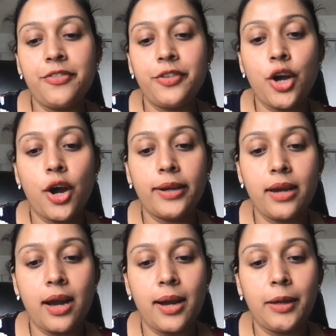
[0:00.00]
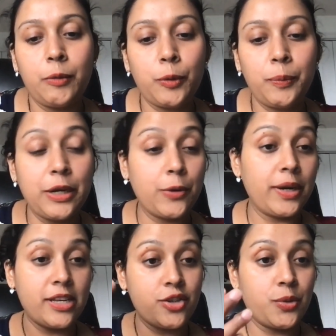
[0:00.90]
If not, it would be
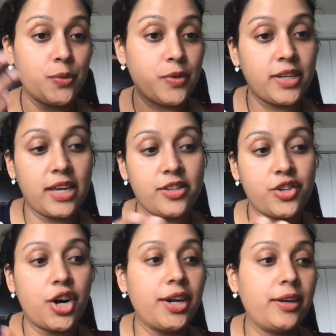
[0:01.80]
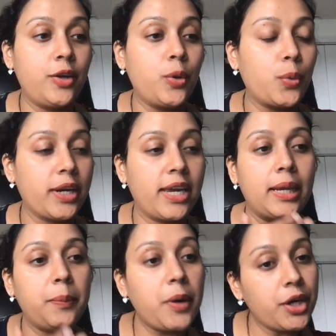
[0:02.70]
great to get started,
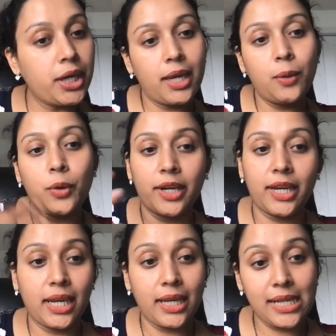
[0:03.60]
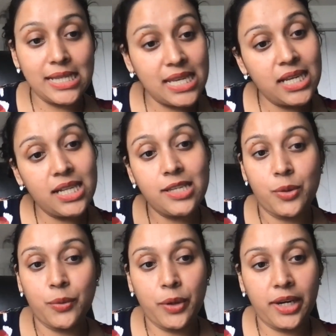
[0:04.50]
working in marketing, working in
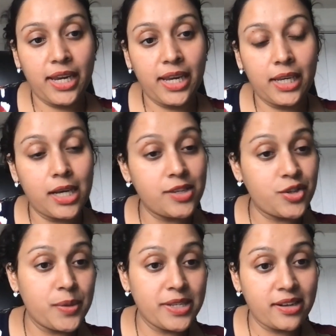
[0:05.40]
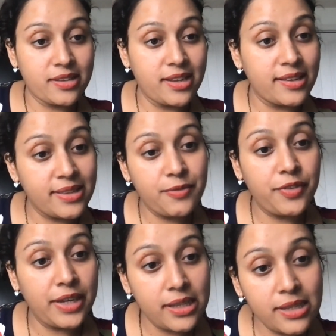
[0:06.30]
sales, or working in customer success
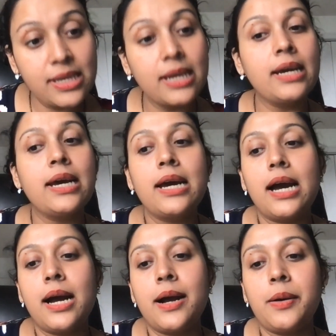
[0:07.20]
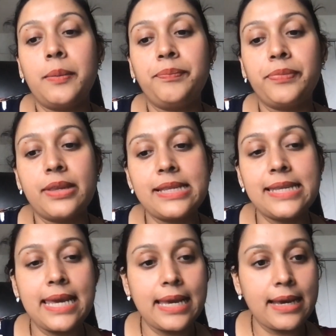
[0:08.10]
fields.
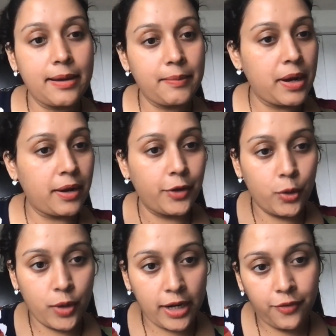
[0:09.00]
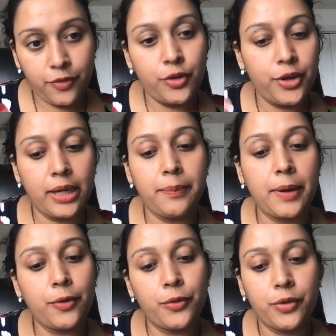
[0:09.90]
Seeing, kind of learning
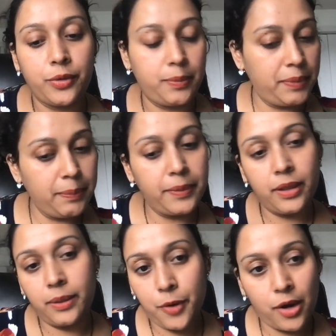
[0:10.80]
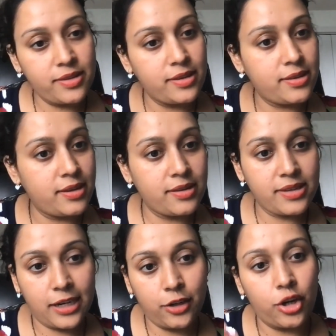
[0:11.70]
about the people, the
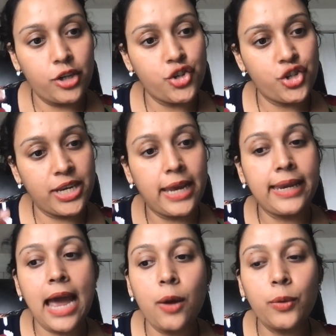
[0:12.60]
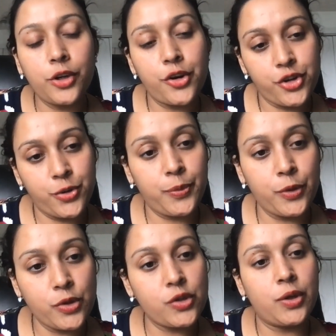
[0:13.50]
processes, technology, and how it
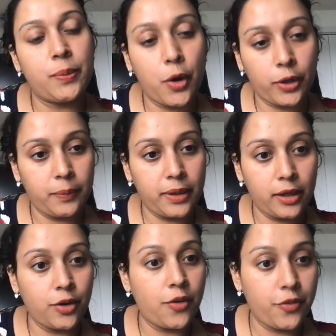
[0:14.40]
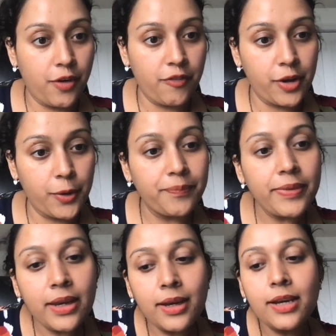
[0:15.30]
contributes to the bottom line of
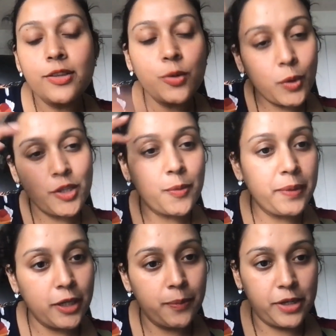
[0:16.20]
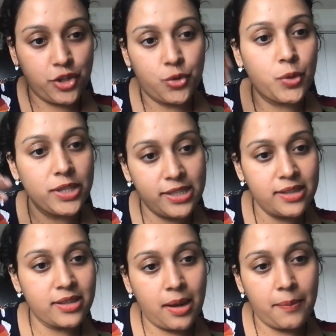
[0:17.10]
revenue. So, what's your bigger picture?
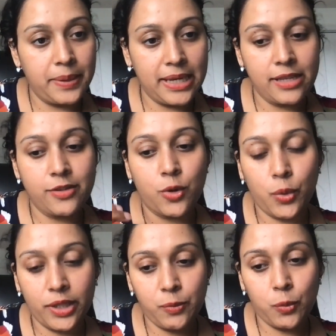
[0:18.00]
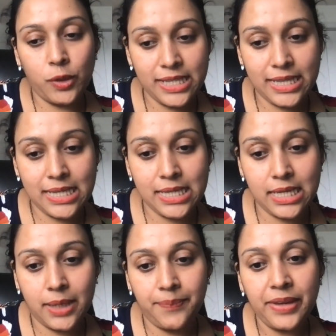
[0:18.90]
What's this company's, or what's this
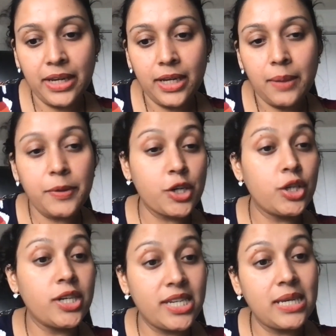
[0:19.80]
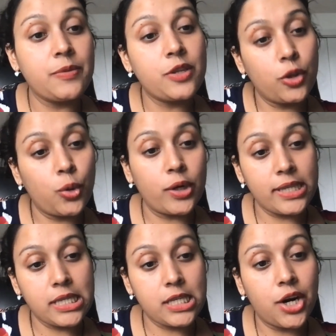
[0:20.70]
particular team's
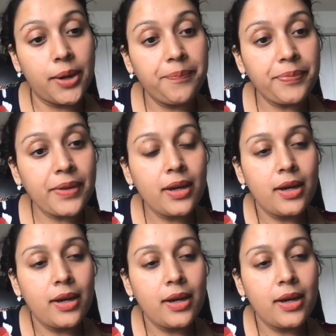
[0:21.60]
North Star?